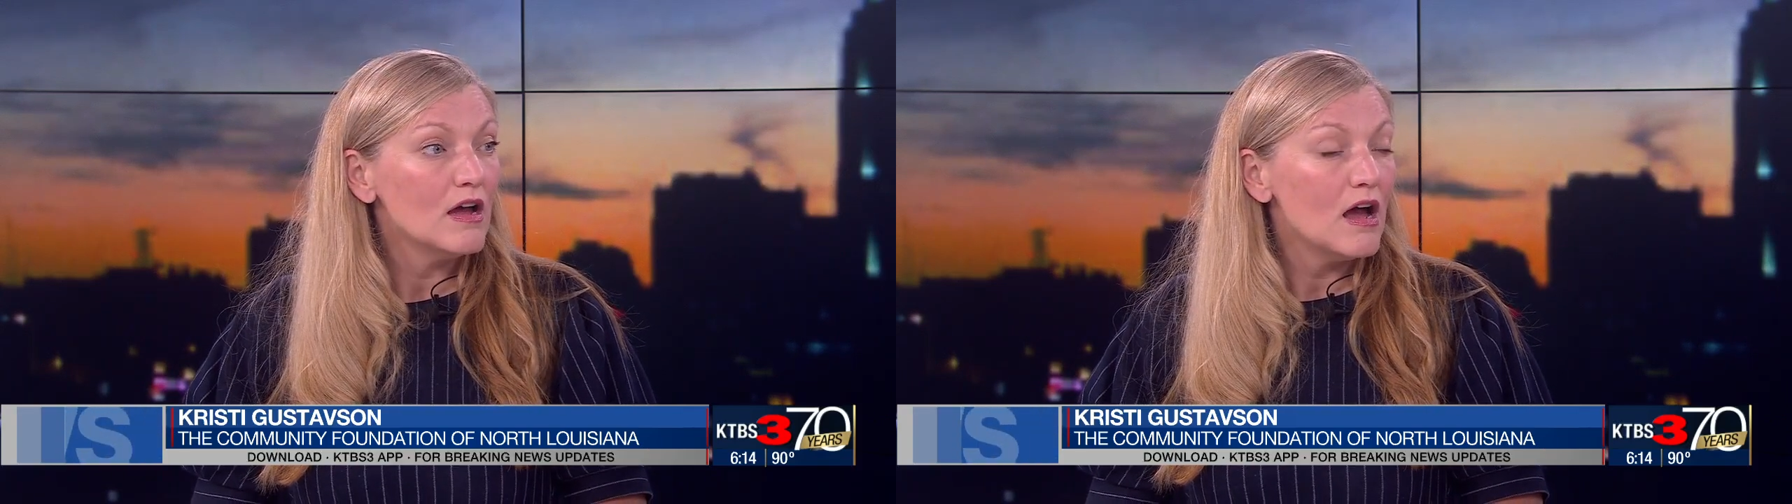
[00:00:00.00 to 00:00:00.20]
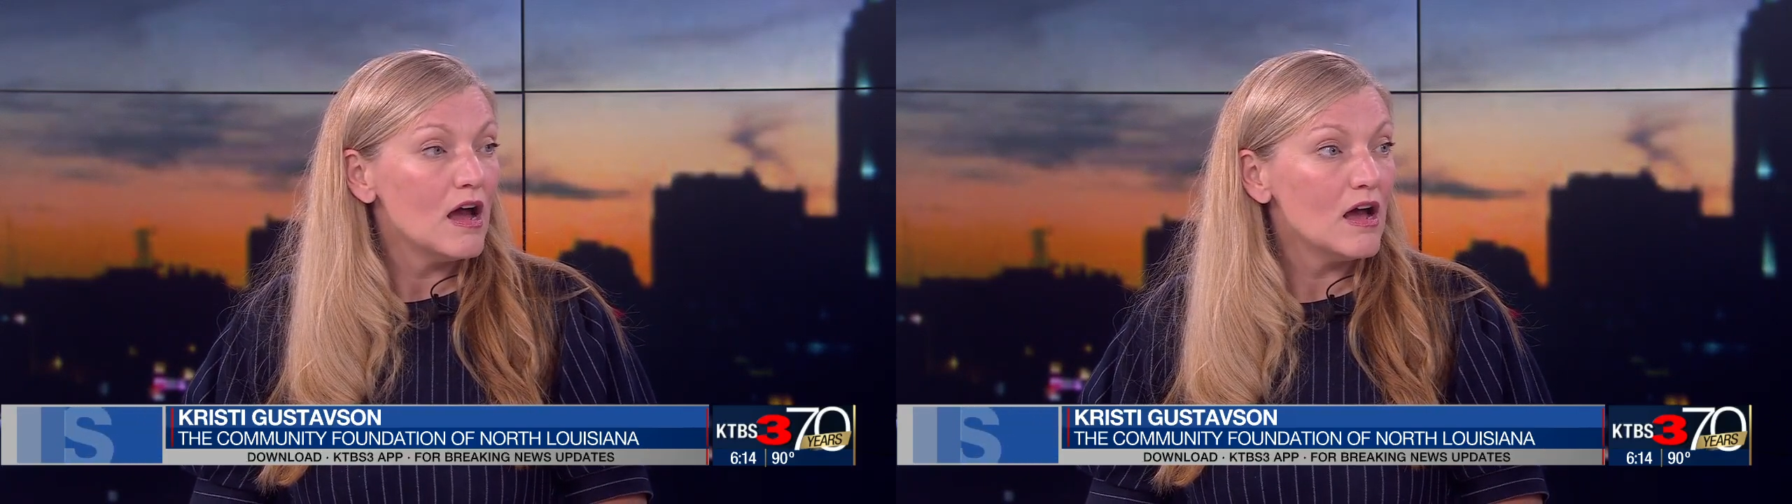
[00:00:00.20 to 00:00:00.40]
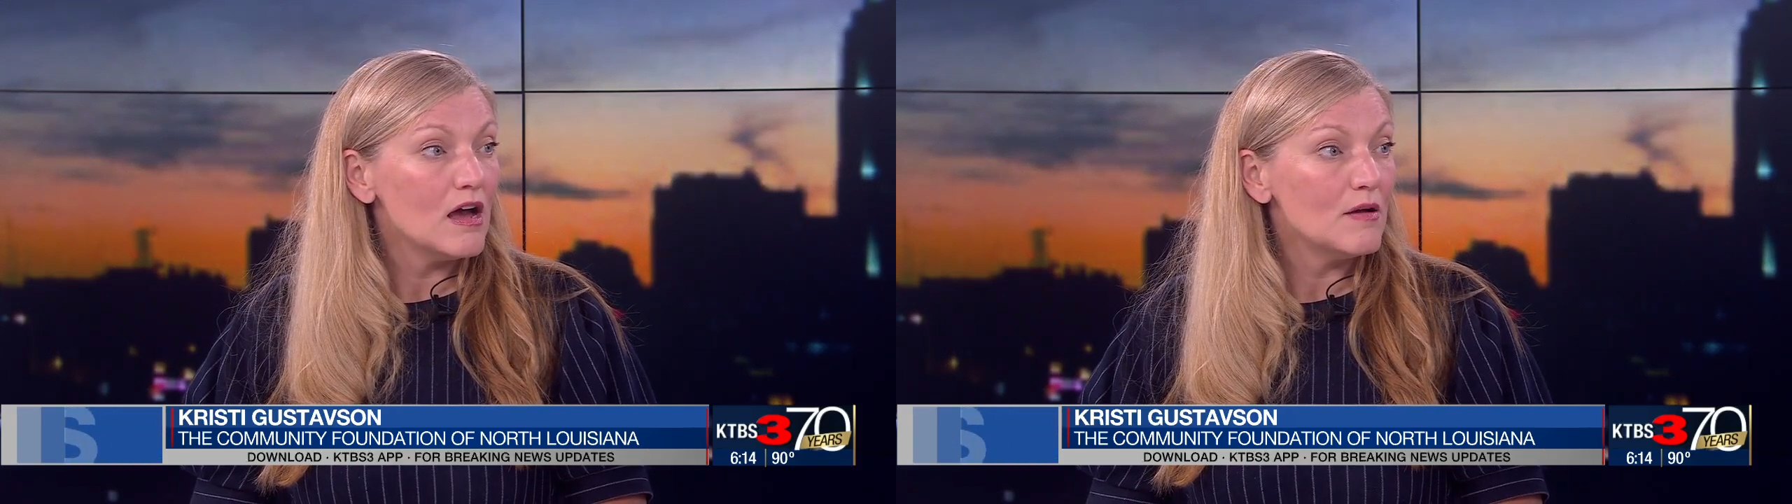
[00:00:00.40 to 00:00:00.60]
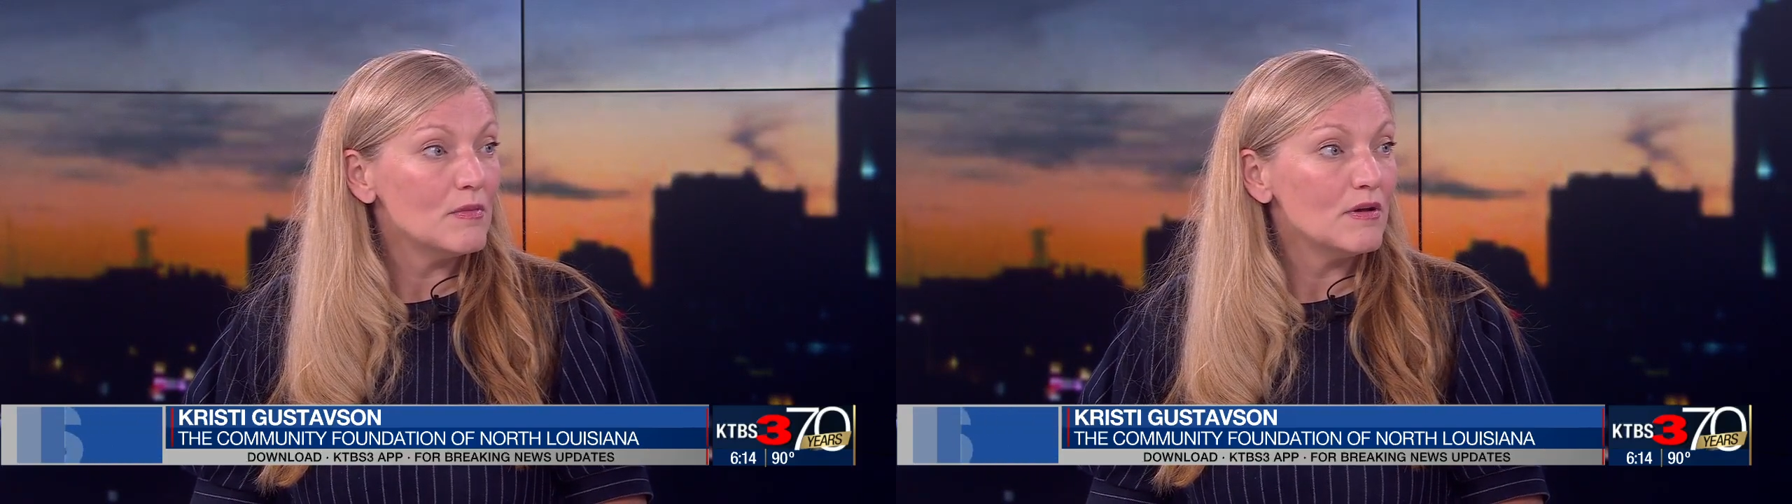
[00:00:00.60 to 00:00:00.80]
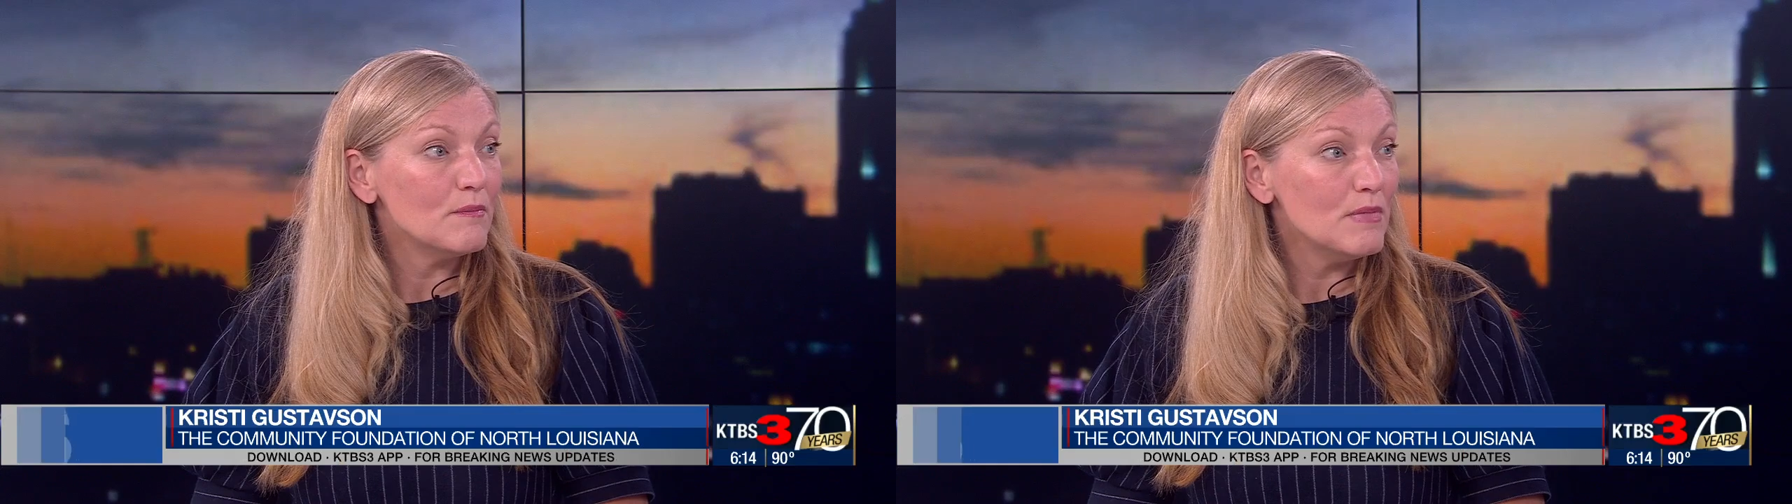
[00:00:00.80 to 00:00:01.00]

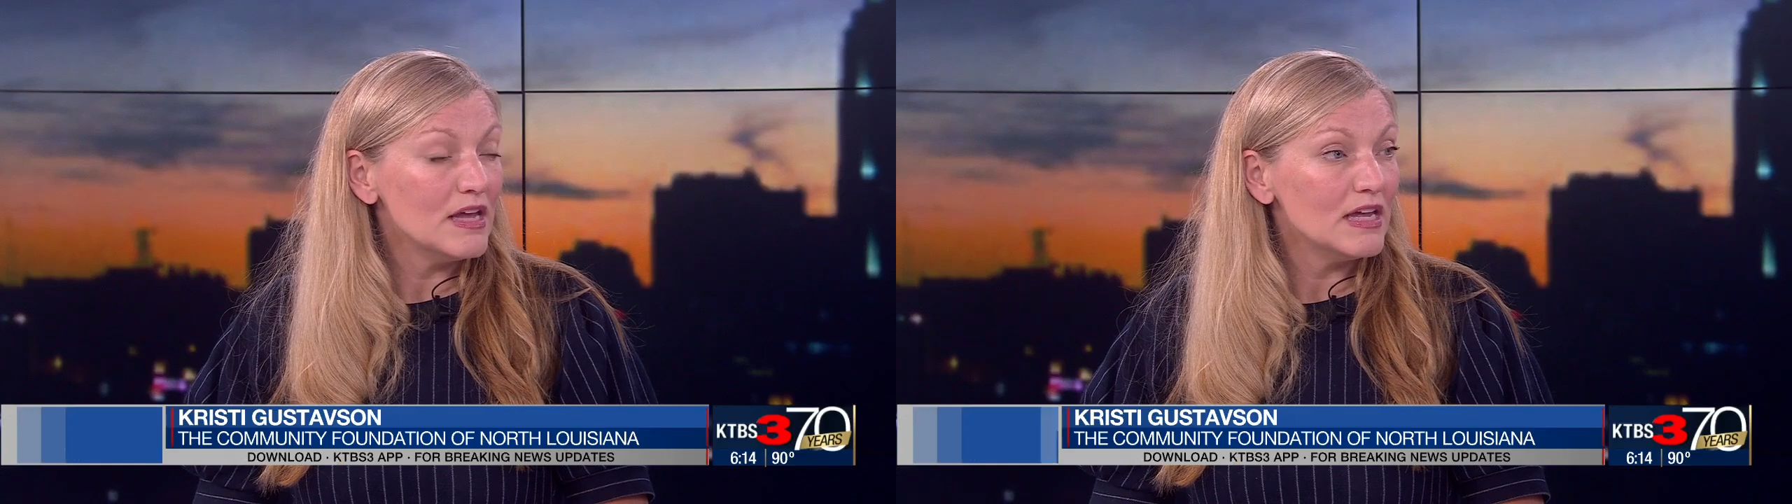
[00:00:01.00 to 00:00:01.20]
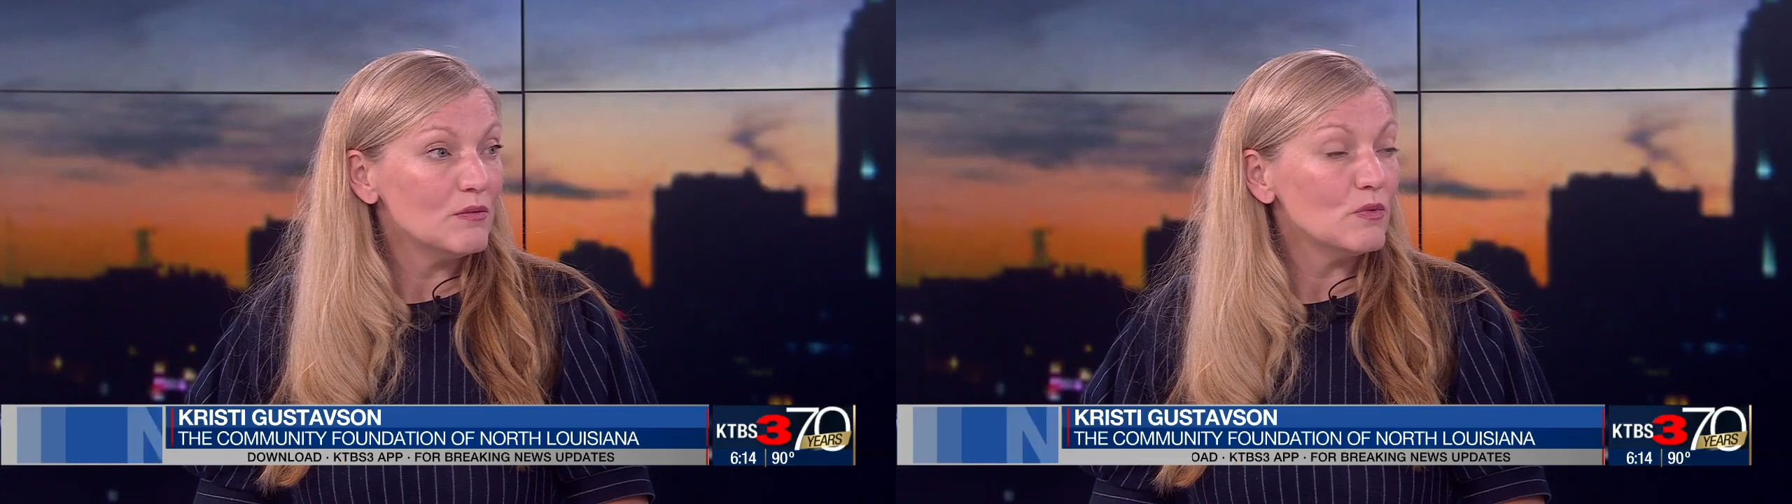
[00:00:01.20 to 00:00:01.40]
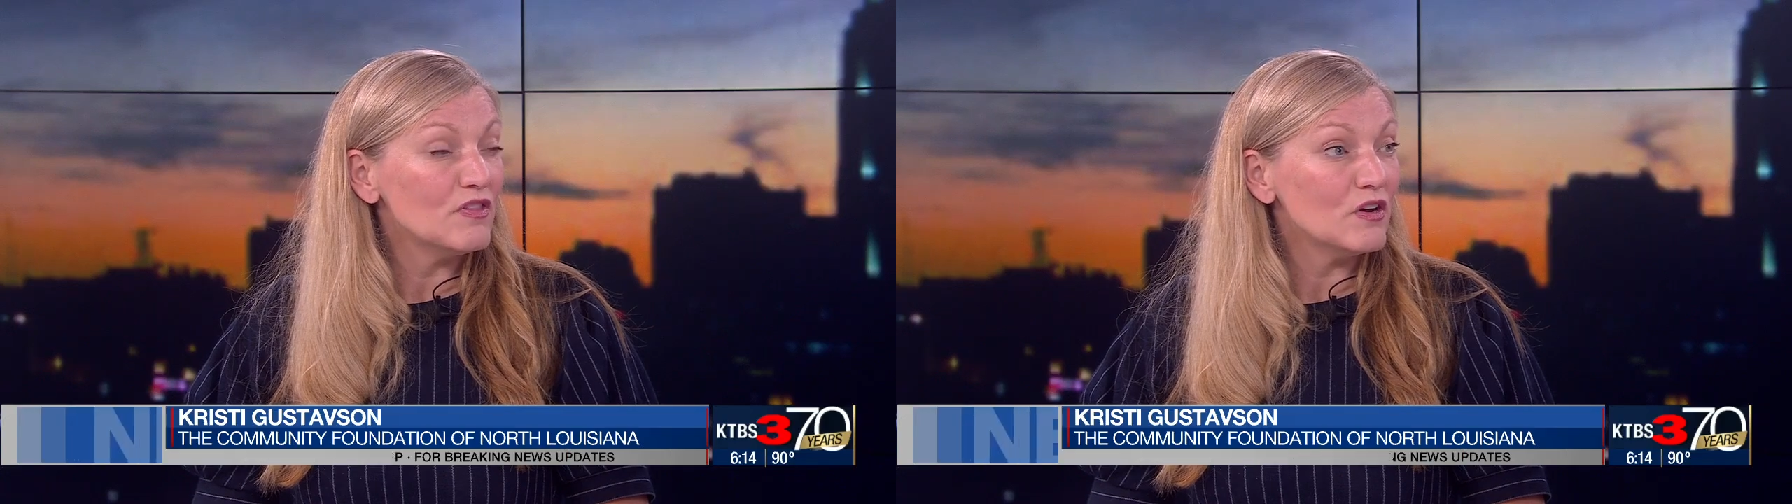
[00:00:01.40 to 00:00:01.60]
men when